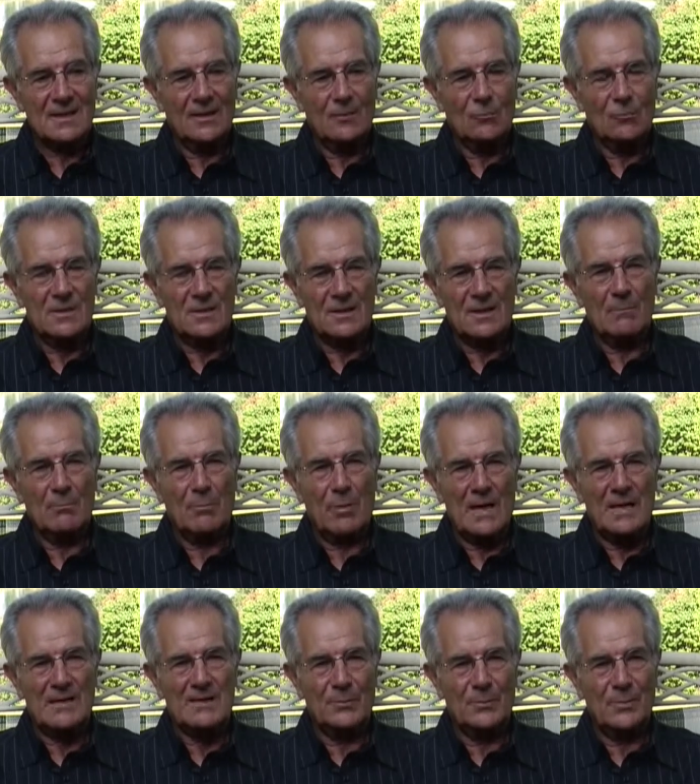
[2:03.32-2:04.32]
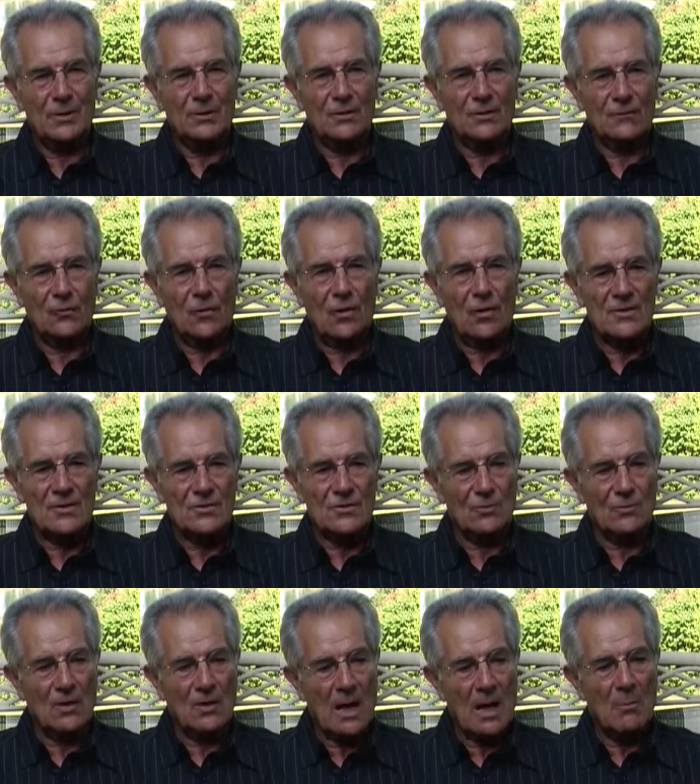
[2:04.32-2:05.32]
and there was an impossibility for us
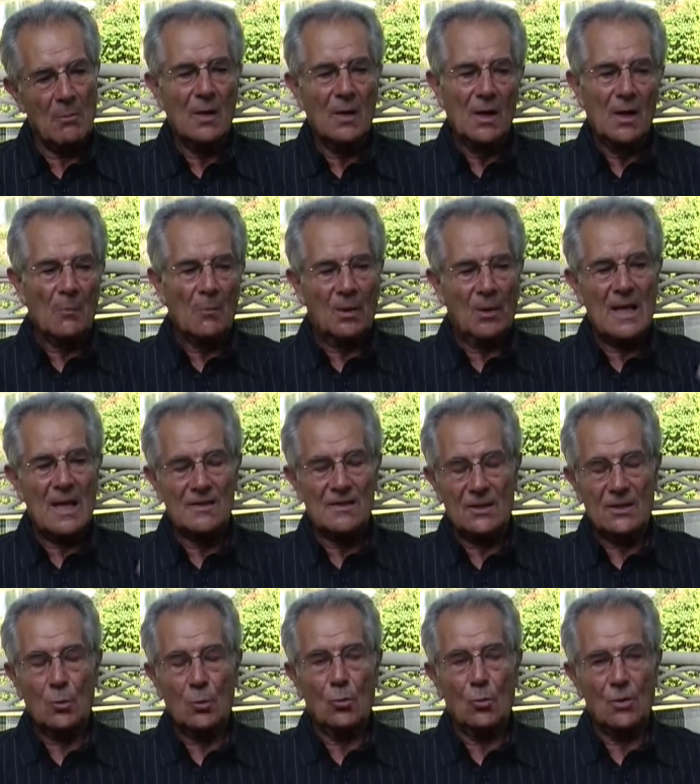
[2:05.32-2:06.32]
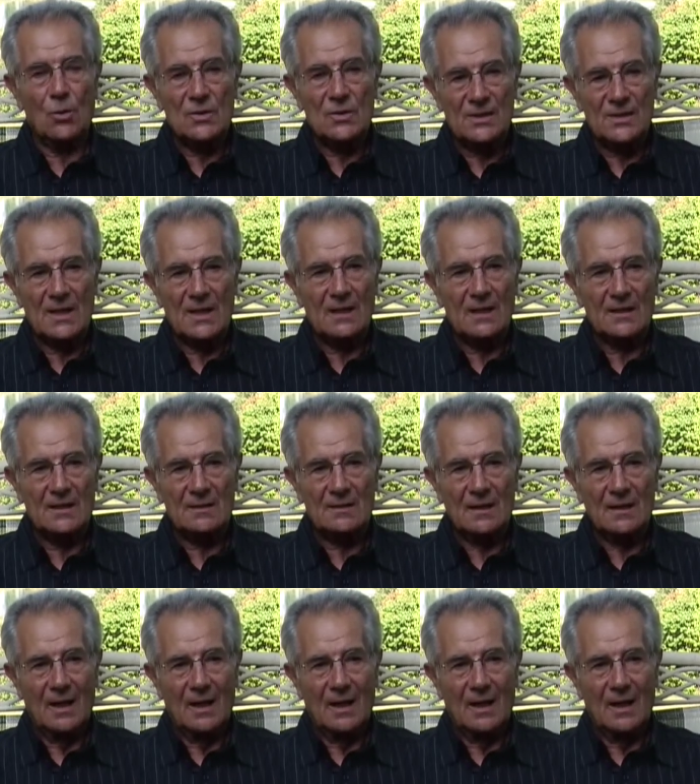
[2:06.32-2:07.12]
to come. Plus the war started,